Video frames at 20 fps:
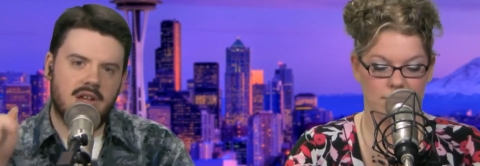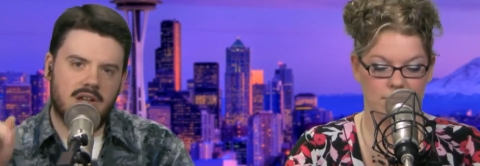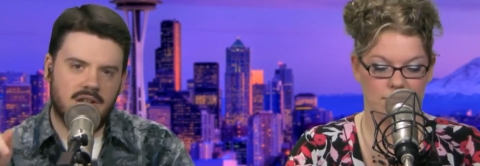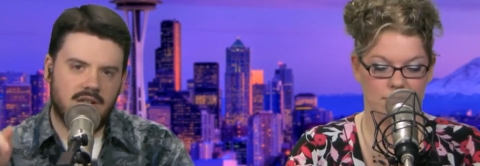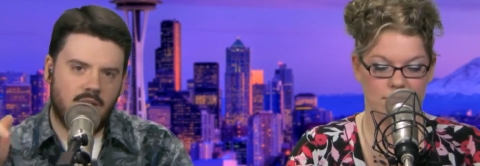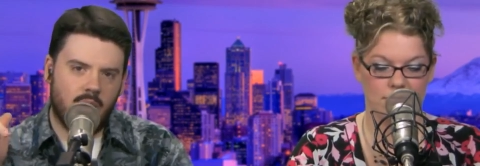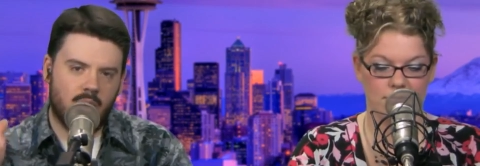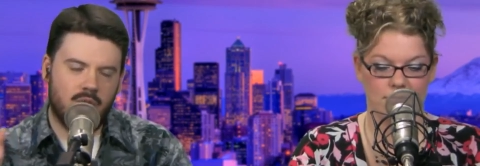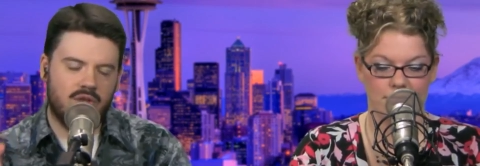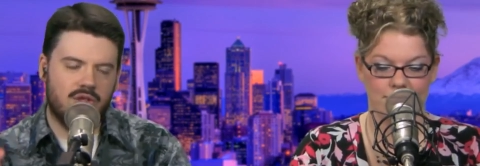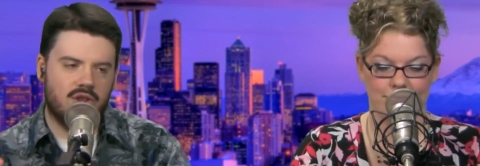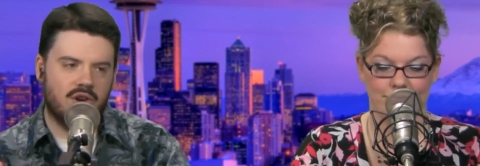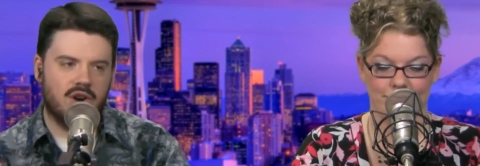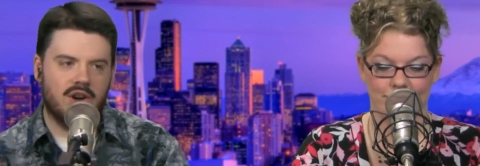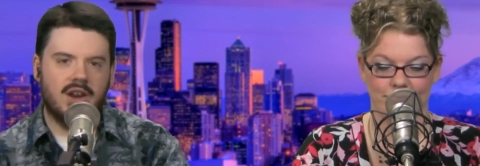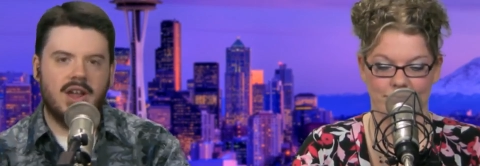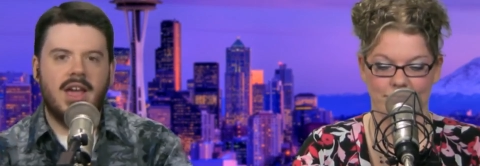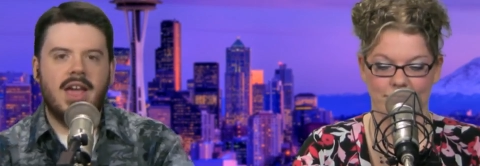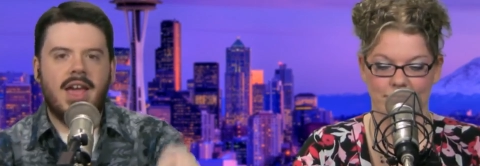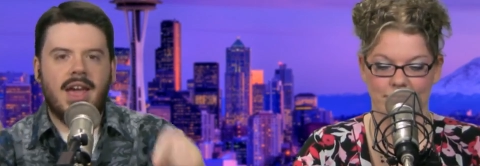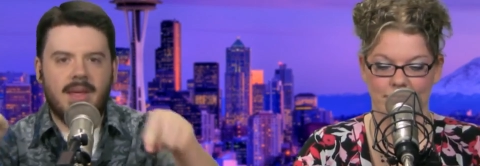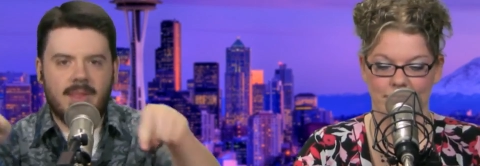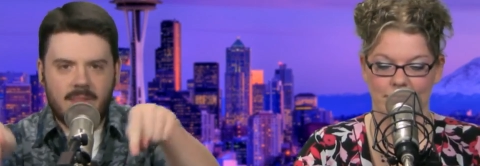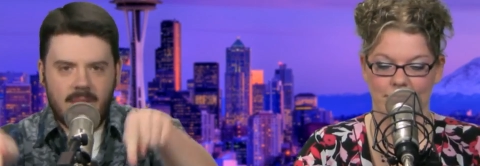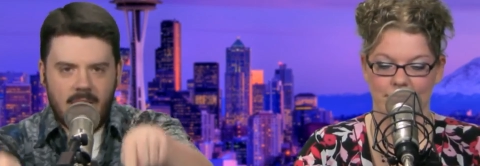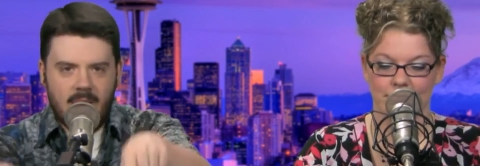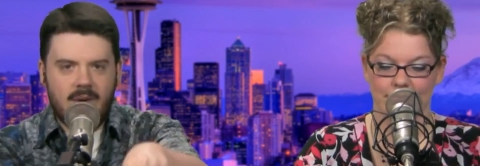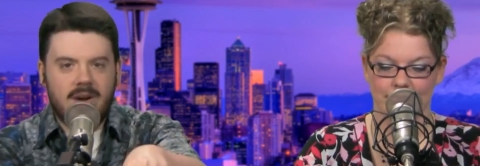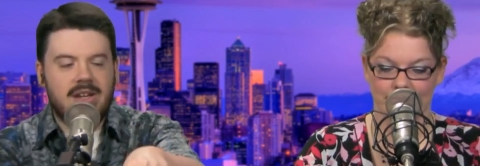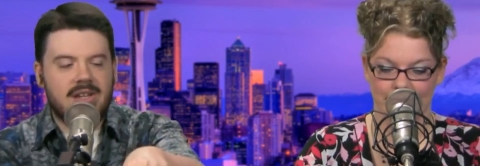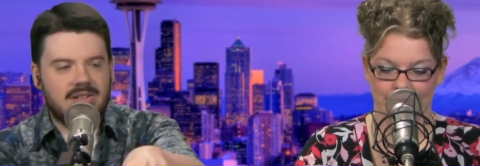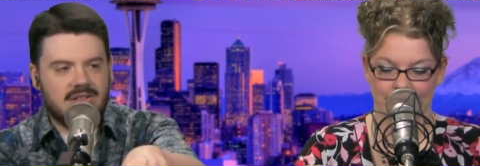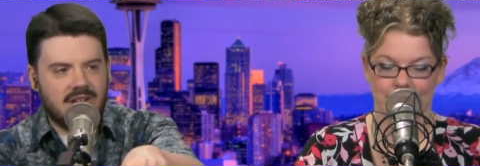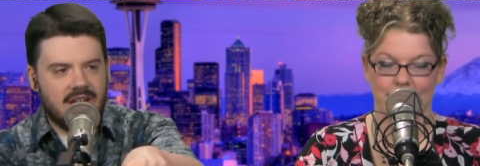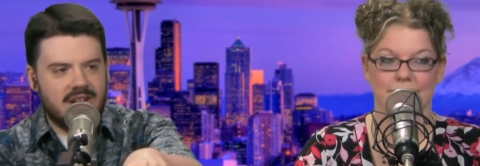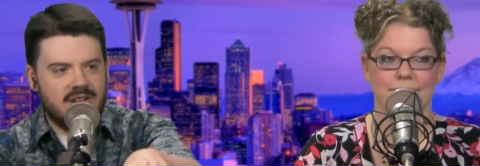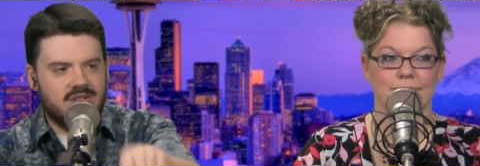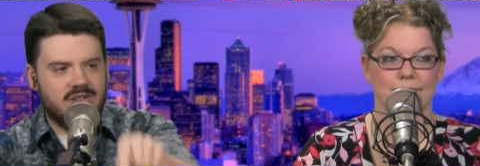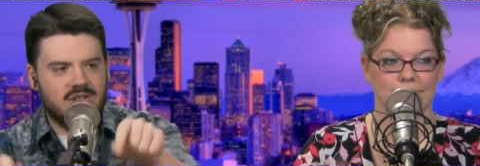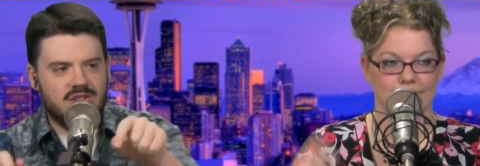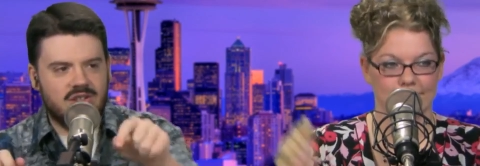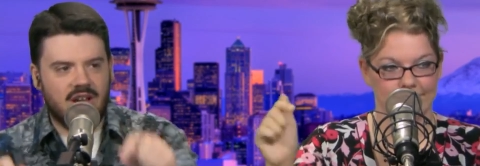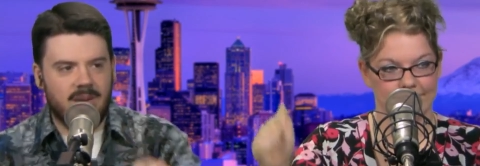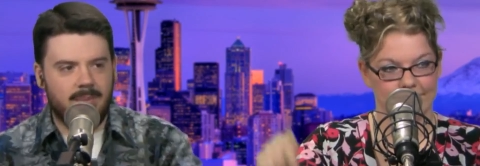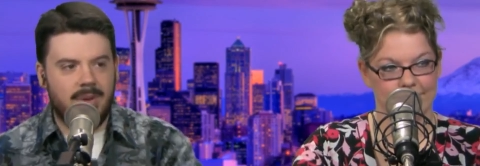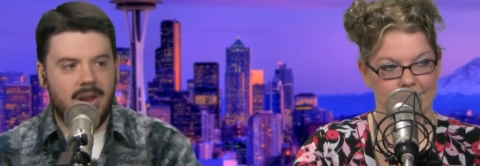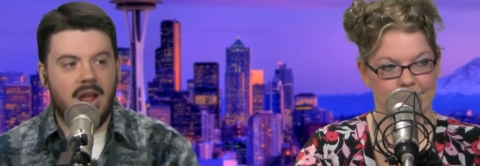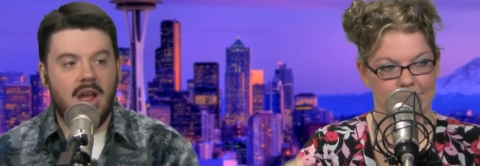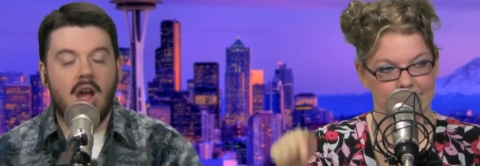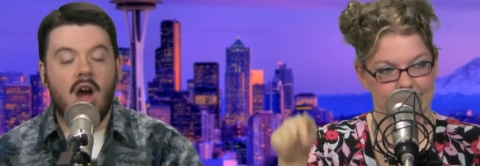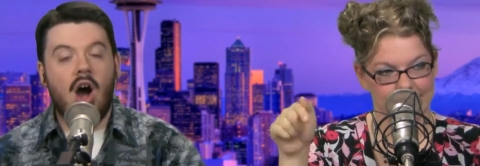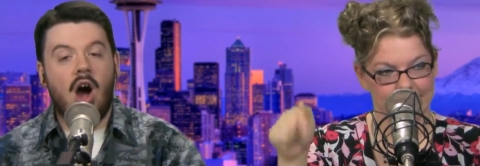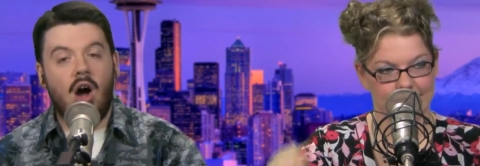Speaker 1: in a lower third. And there it is, ladies and gentlemen.